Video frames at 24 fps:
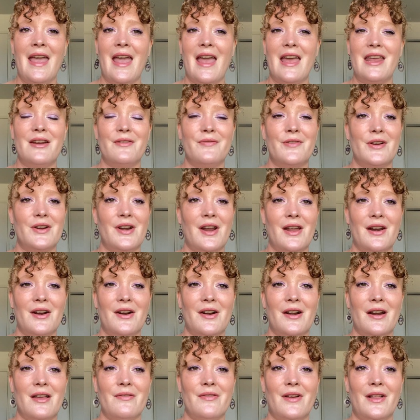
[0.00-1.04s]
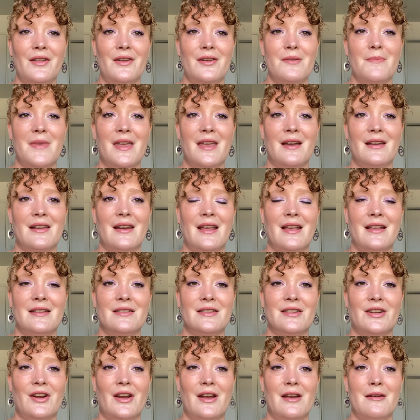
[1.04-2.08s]
And if you're not already following me on
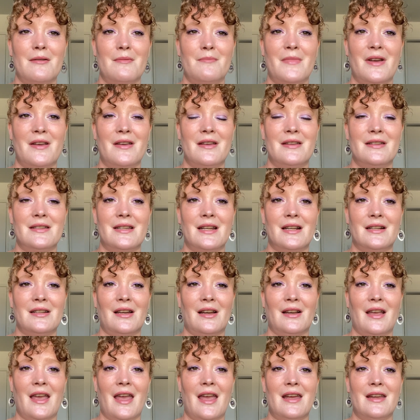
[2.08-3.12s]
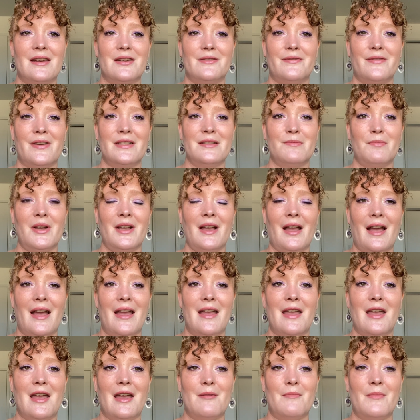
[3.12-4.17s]
Instagram, TikTok, and Facebook, I
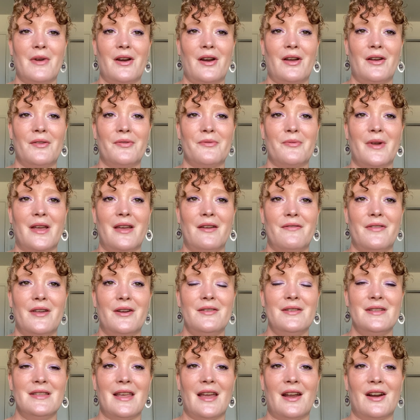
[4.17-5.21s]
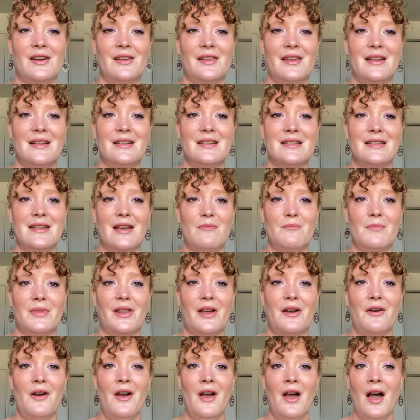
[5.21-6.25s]
am on all three of those. They are linked down
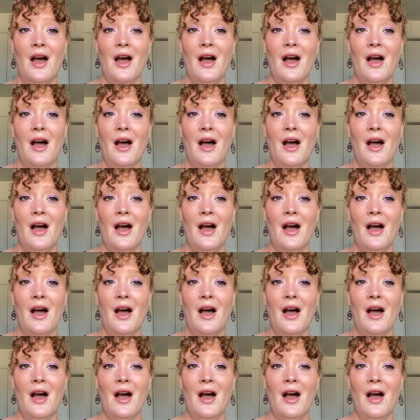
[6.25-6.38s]
below.